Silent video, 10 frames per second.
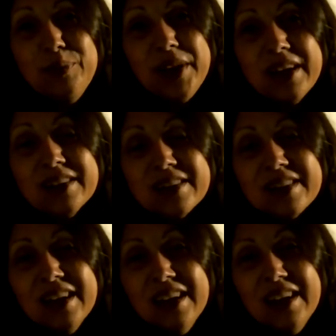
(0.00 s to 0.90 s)
because
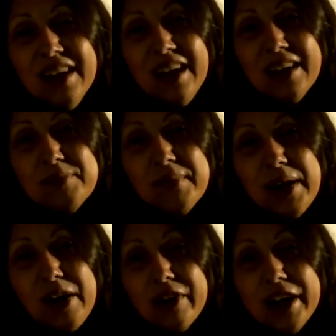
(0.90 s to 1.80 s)
I'm
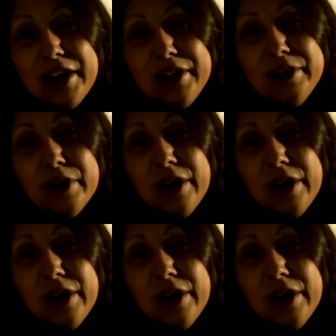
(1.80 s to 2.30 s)
already